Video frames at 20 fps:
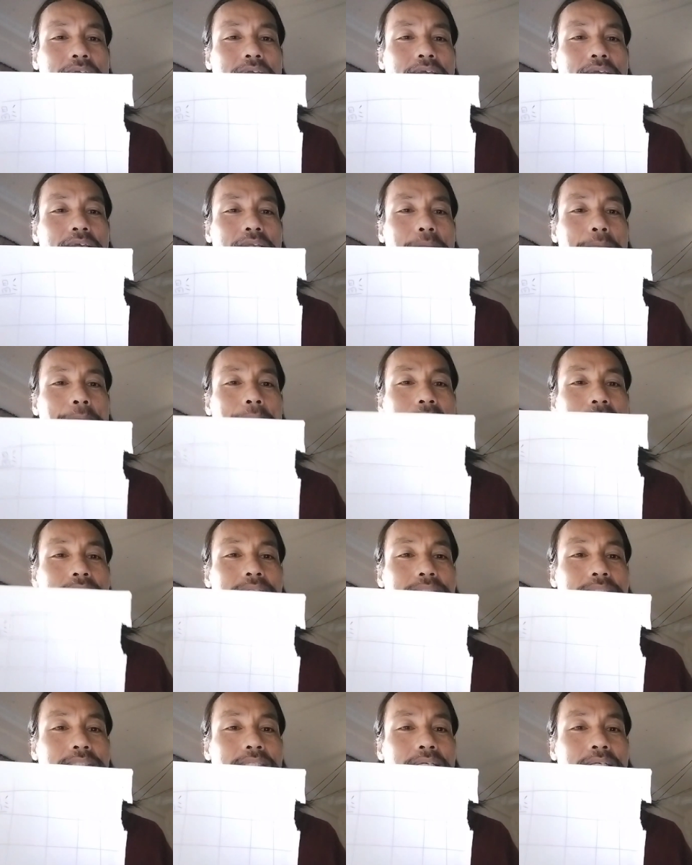in
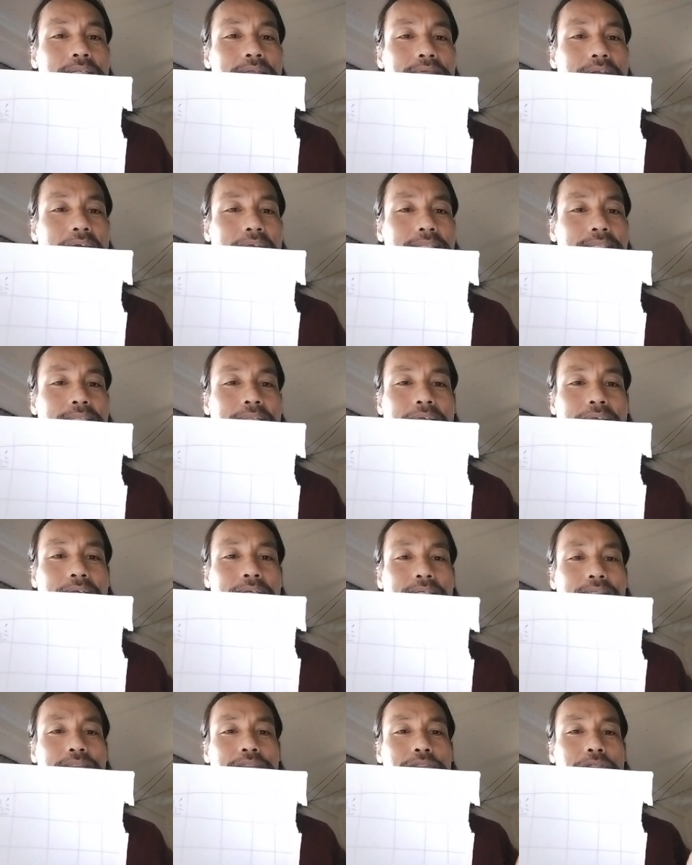practicing
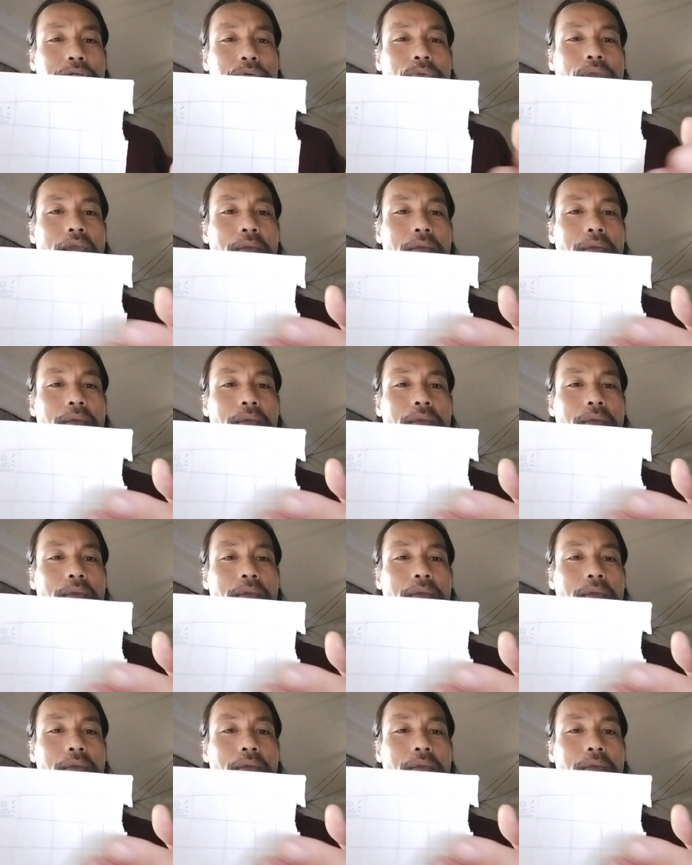writing, so we